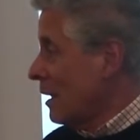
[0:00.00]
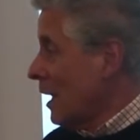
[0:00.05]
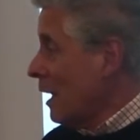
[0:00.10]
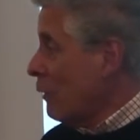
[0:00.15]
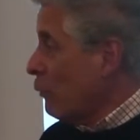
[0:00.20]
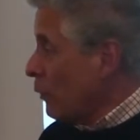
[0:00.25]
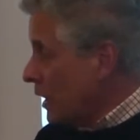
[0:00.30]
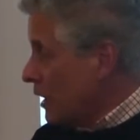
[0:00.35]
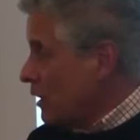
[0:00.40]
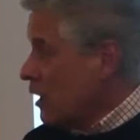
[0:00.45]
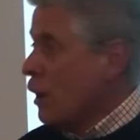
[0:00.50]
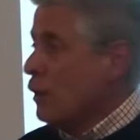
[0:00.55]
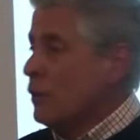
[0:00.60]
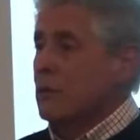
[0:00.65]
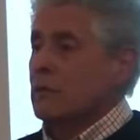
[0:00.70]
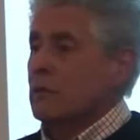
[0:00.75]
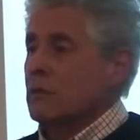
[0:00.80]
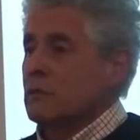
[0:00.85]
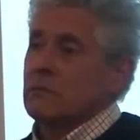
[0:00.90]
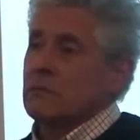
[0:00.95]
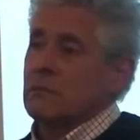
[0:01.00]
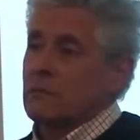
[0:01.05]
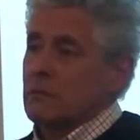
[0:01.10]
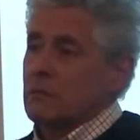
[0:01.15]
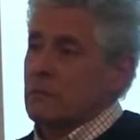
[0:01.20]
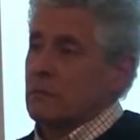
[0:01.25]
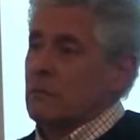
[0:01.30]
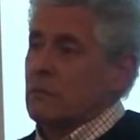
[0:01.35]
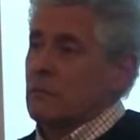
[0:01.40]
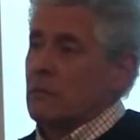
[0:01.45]
And we know
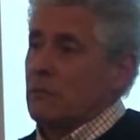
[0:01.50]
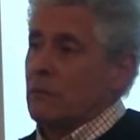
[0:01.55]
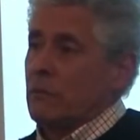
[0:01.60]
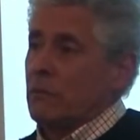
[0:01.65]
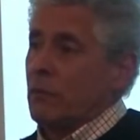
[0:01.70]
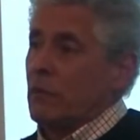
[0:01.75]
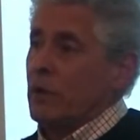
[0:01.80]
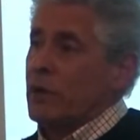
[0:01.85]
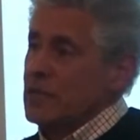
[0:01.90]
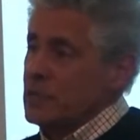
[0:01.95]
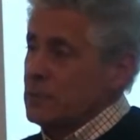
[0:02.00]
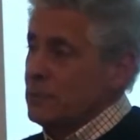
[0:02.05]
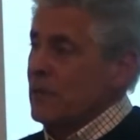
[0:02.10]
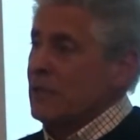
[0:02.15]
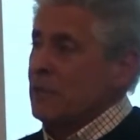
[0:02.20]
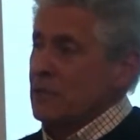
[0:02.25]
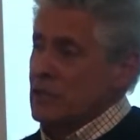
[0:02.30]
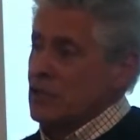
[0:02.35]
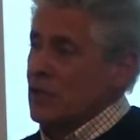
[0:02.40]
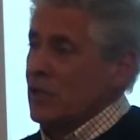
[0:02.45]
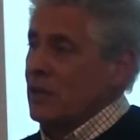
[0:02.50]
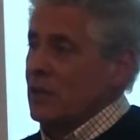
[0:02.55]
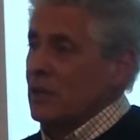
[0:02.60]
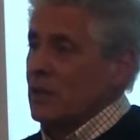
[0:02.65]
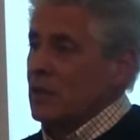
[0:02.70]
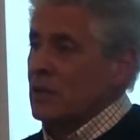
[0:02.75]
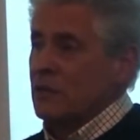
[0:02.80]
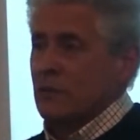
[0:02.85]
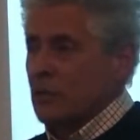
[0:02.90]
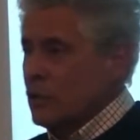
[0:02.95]
what has built China
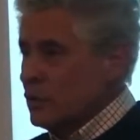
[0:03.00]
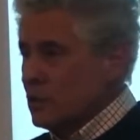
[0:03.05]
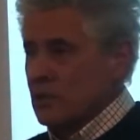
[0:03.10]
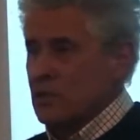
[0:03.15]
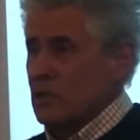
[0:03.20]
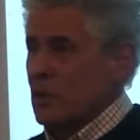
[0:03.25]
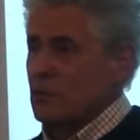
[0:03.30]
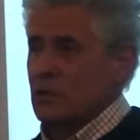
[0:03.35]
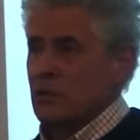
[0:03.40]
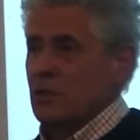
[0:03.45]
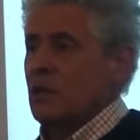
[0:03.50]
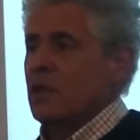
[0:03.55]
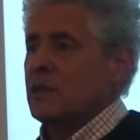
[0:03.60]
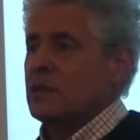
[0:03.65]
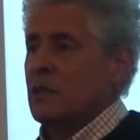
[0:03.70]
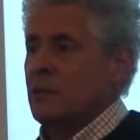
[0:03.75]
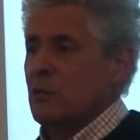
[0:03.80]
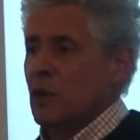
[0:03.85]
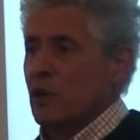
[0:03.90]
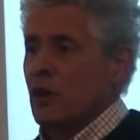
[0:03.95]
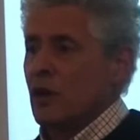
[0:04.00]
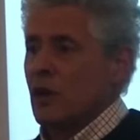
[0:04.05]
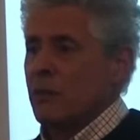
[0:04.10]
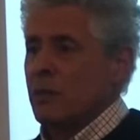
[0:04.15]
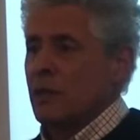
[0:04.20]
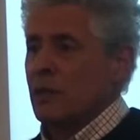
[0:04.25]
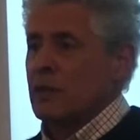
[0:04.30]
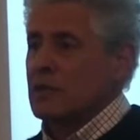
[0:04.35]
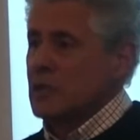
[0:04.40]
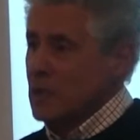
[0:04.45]
is not socialism or
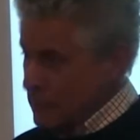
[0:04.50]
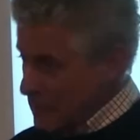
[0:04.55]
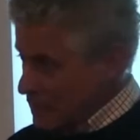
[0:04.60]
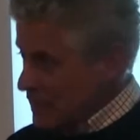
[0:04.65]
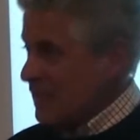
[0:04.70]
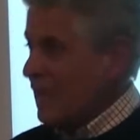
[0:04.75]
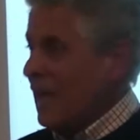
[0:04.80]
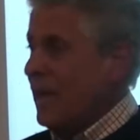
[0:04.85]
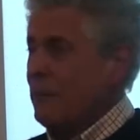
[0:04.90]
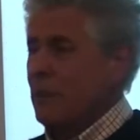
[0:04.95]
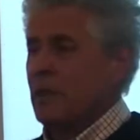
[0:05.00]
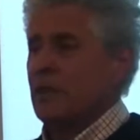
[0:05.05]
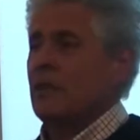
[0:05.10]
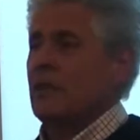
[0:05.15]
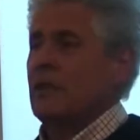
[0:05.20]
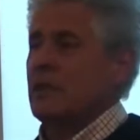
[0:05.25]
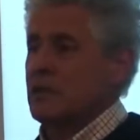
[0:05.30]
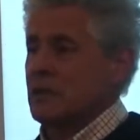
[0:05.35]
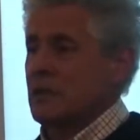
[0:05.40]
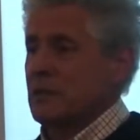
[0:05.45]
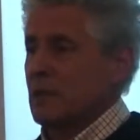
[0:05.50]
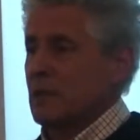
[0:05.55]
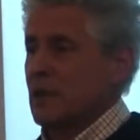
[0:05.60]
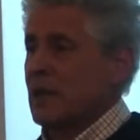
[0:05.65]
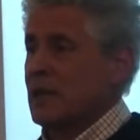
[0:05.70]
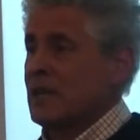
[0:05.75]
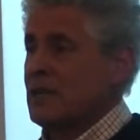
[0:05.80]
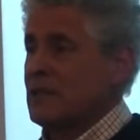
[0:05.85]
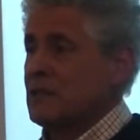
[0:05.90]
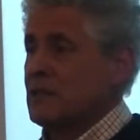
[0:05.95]
communism, it's capitalism,
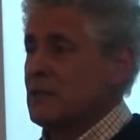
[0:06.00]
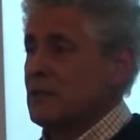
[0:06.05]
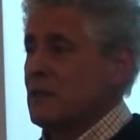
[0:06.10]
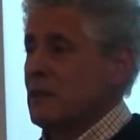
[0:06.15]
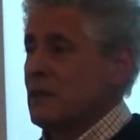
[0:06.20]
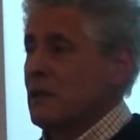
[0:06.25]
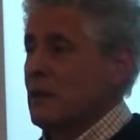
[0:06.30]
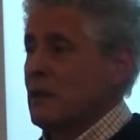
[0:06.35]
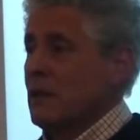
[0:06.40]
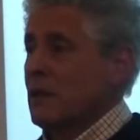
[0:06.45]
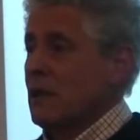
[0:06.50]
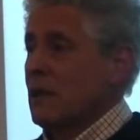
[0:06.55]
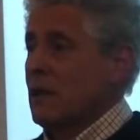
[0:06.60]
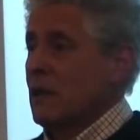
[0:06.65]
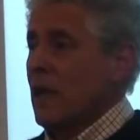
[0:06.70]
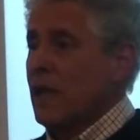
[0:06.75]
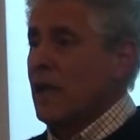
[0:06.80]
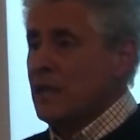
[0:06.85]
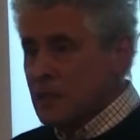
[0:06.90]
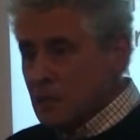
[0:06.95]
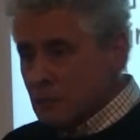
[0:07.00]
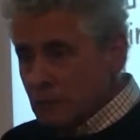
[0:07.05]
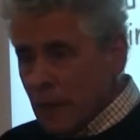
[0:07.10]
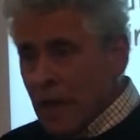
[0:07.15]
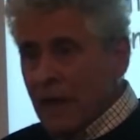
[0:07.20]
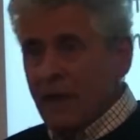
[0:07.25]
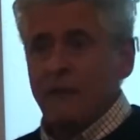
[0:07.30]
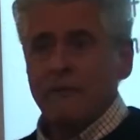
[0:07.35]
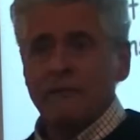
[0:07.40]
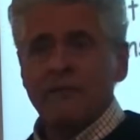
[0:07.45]
guys. It's
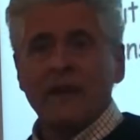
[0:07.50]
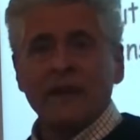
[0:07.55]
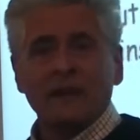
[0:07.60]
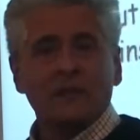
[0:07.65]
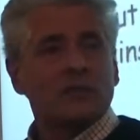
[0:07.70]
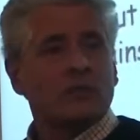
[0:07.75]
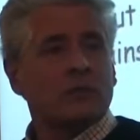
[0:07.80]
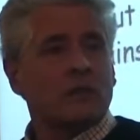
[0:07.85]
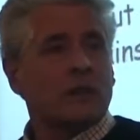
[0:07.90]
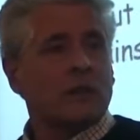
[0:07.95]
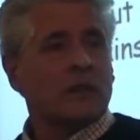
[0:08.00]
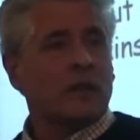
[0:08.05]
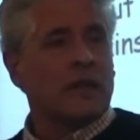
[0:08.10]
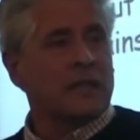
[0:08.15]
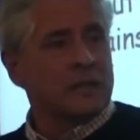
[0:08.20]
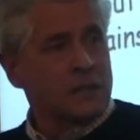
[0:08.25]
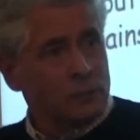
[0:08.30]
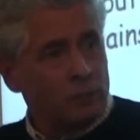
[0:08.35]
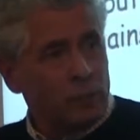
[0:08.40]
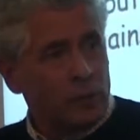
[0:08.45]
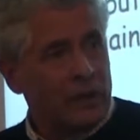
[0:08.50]
manufacturing, it's